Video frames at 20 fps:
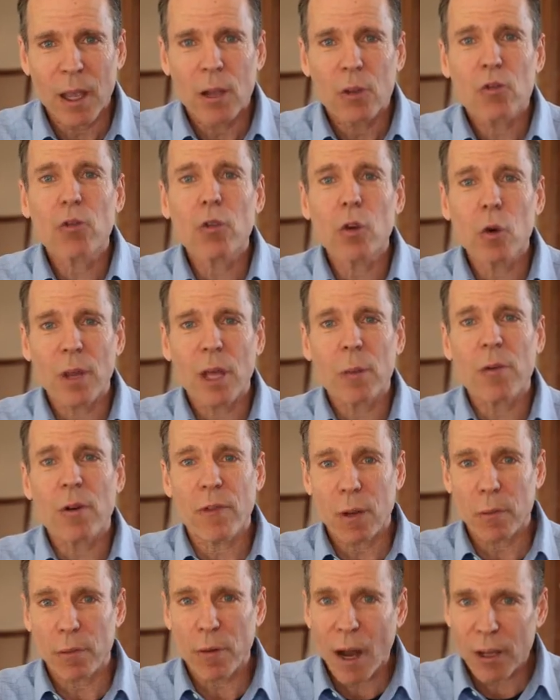True, they
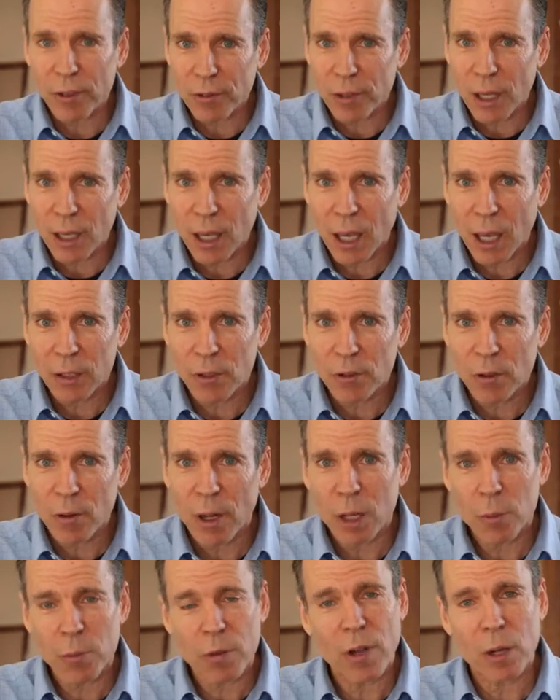prevent prostate cancer
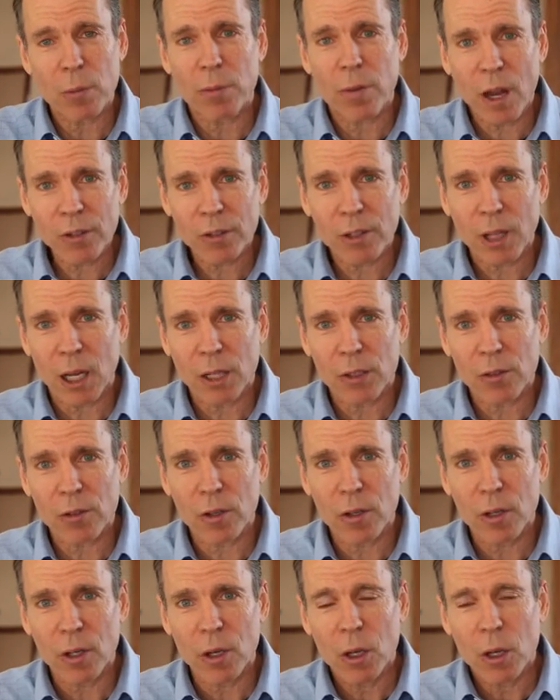and they prevent breast
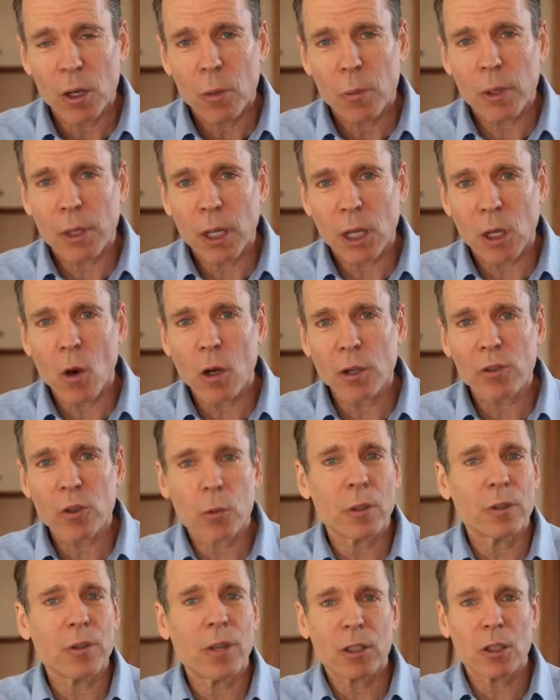cancer, but they also
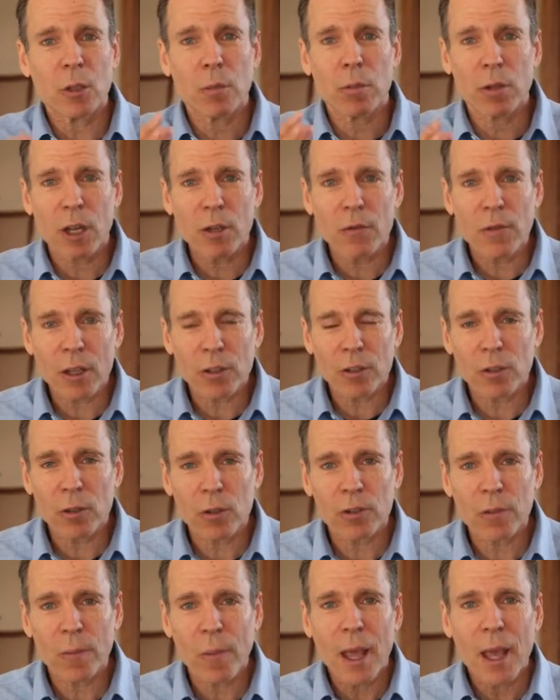protect the blood
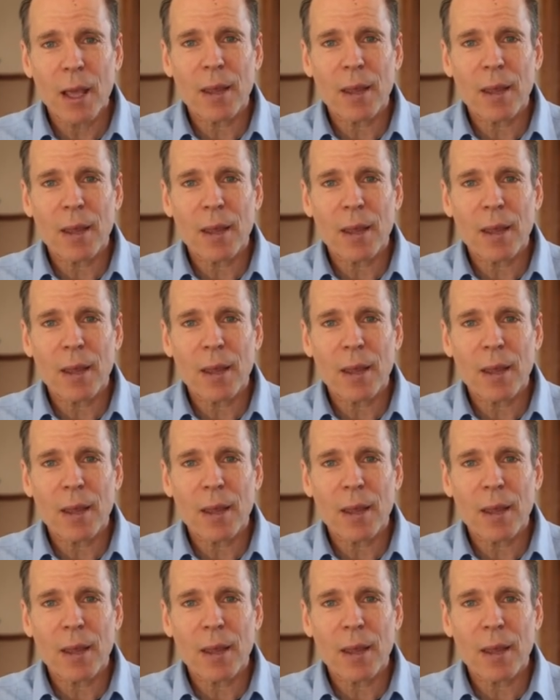vessels.